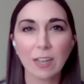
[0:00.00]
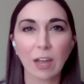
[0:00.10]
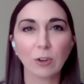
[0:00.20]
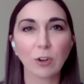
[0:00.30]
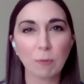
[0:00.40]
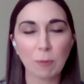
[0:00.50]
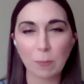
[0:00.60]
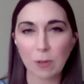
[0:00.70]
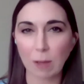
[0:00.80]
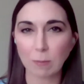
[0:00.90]
a group of
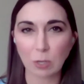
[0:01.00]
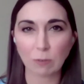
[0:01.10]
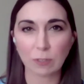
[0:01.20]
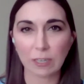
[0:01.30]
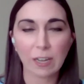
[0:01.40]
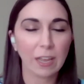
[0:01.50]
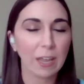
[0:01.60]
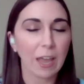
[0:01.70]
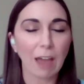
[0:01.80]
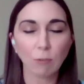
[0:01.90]
people comes over,
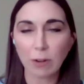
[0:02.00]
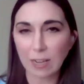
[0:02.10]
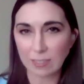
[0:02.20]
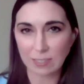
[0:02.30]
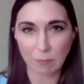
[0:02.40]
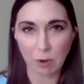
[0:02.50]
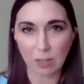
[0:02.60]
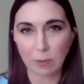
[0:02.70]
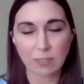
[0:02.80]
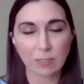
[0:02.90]
everyone has the same
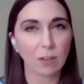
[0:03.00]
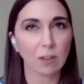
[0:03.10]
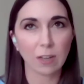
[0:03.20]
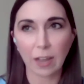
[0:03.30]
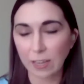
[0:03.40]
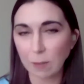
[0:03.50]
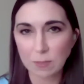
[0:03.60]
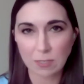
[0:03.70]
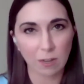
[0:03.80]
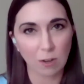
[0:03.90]
arguments. Oh, I keep
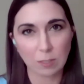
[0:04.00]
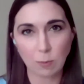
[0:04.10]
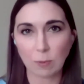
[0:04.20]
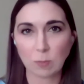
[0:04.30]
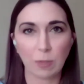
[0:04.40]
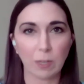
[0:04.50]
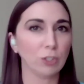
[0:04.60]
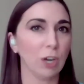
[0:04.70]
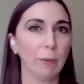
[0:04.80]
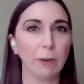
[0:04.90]
seeing all these people speaking
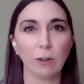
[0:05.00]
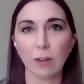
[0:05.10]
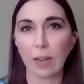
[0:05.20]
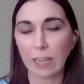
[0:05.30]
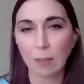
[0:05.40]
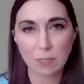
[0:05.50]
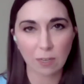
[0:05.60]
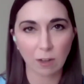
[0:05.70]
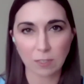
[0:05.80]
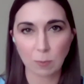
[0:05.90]
German, or I keep
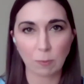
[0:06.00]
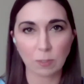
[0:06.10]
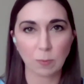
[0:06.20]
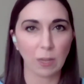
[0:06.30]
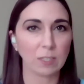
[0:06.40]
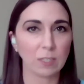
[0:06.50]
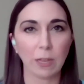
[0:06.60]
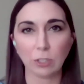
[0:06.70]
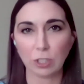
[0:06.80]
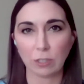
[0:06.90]
seeing all these people speaking
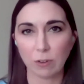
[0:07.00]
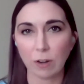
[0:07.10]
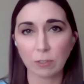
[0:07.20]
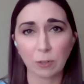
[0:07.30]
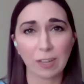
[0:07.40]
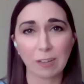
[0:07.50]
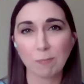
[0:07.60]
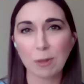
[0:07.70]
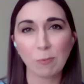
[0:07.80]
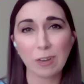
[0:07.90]
Spanish, and they're never learning.
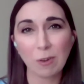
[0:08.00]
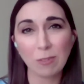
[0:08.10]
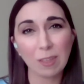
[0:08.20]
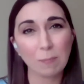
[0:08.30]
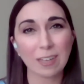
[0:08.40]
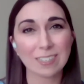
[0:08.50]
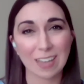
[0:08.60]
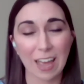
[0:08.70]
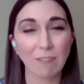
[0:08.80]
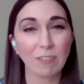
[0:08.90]
But we know that they place a
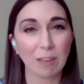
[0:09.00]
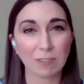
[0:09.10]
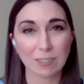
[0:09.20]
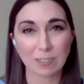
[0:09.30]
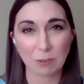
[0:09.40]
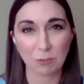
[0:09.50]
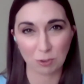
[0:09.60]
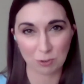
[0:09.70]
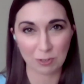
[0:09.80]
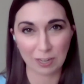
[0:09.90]
heavy emphasis on their
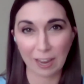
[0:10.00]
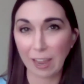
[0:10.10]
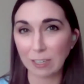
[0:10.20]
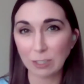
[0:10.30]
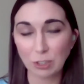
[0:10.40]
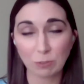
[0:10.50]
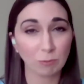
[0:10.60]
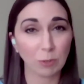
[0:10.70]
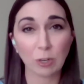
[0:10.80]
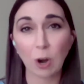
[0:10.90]
children learning English,
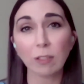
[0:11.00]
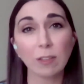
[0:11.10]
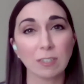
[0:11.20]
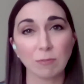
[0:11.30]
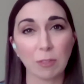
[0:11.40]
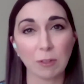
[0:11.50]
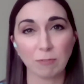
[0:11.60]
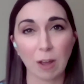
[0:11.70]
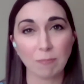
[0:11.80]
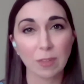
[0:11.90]
regardless of where they're
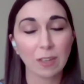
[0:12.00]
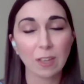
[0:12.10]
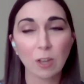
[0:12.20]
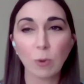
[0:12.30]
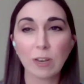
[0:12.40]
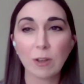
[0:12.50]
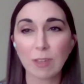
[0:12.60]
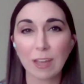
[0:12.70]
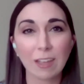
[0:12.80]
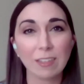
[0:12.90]
from. We know
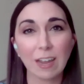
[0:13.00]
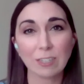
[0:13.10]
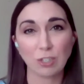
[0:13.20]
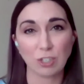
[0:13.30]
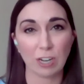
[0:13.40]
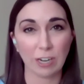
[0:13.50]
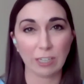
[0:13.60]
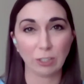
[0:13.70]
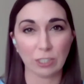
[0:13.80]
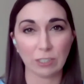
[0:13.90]
that in the next
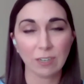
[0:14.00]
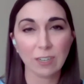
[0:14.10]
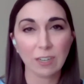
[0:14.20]
generation,